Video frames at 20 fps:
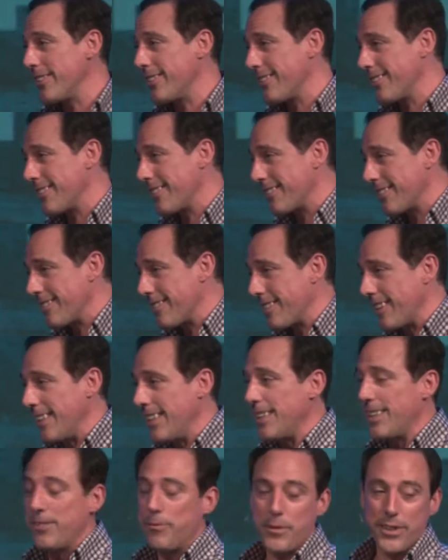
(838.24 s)
it
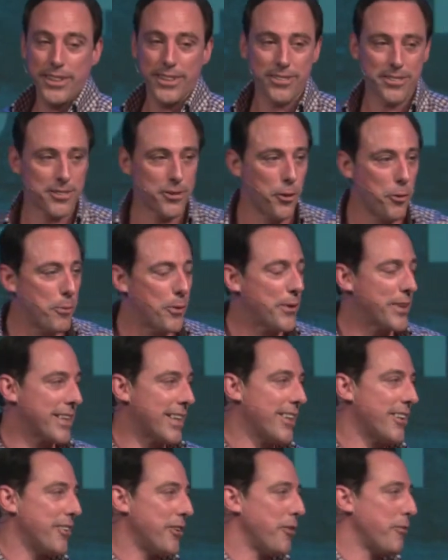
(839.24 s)
skiing with it,
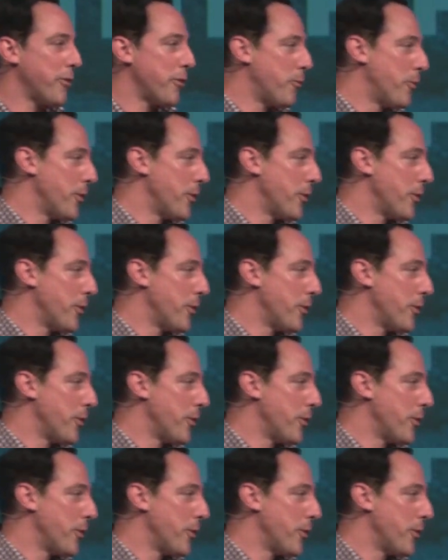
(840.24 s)
snowboarding. I don't know if